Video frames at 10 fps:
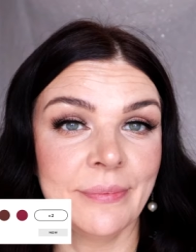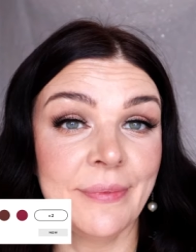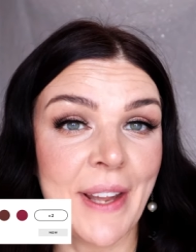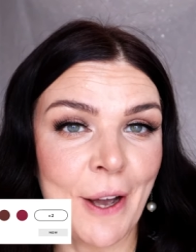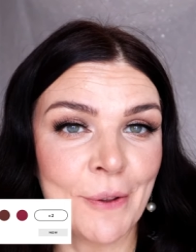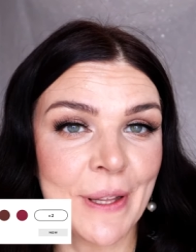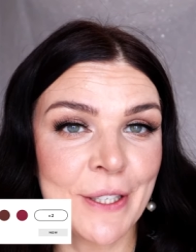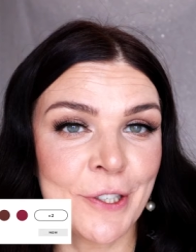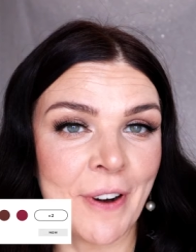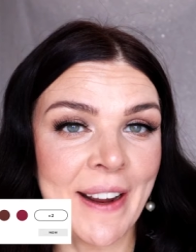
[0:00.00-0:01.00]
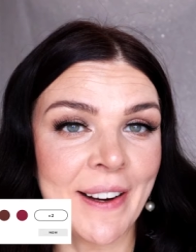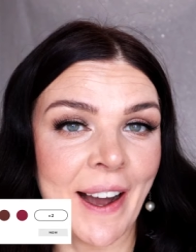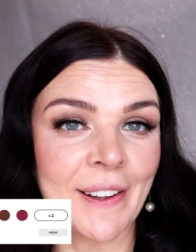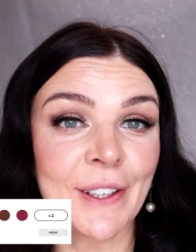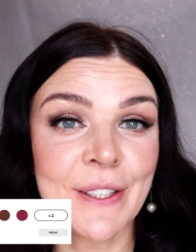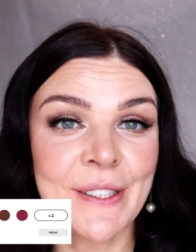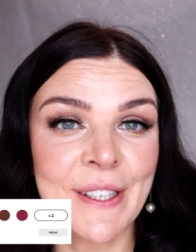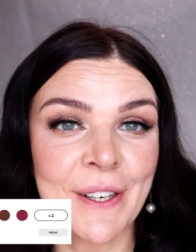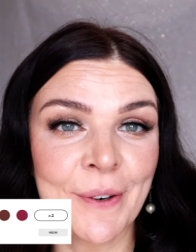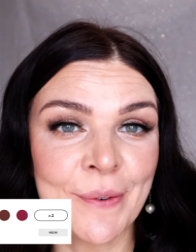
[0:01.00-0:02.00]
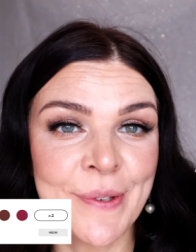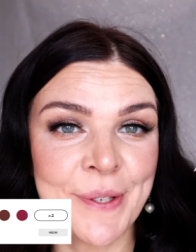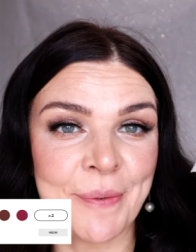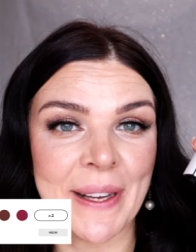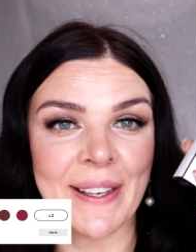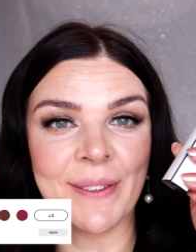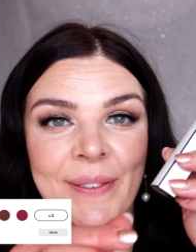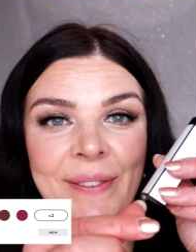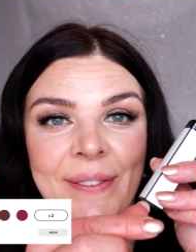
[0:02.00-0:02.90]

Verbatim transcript: Now let's try color 03.